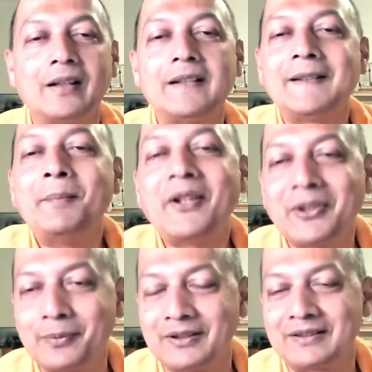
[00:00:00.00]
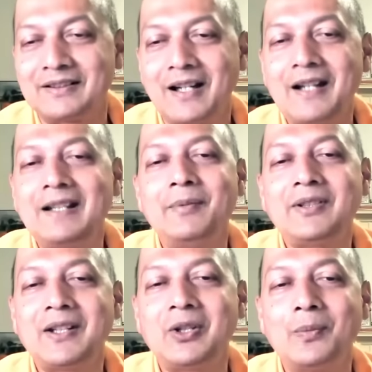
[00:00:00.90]
It's impossible.
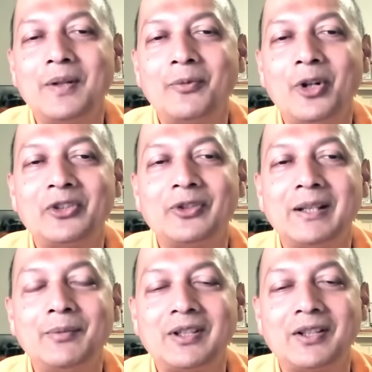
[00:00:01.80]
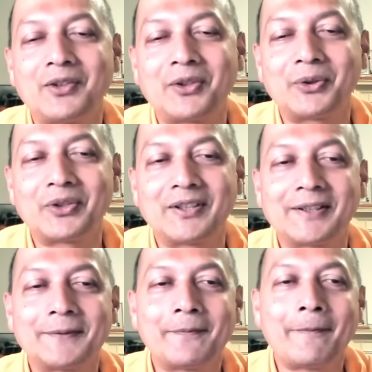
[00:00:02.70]
Unlimited human wants with limited
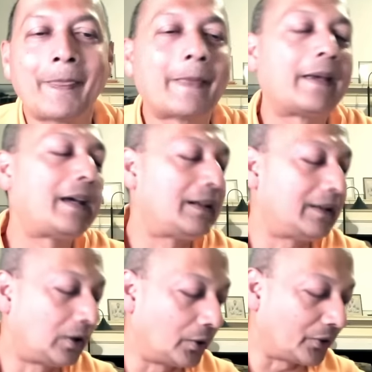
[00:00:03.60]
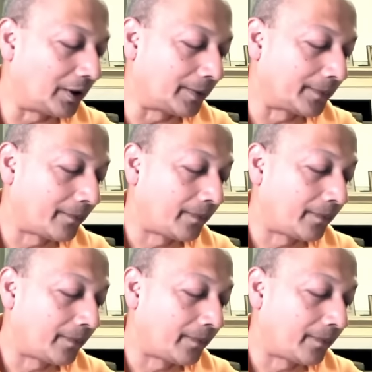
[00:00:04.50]
resources. And it goes on.